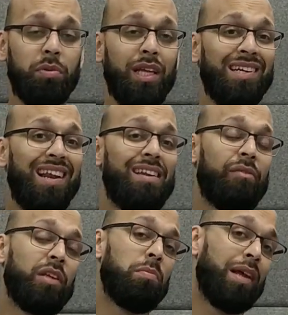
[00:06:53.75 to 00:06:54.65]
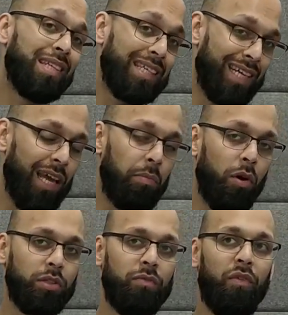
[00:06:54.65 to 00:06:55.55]
particularly if this plays out as a
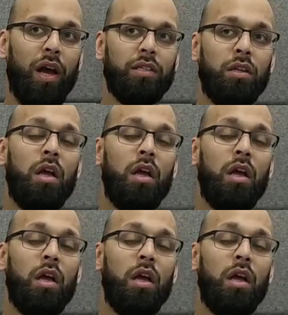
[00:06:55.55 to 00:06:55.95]
kickboxing fight.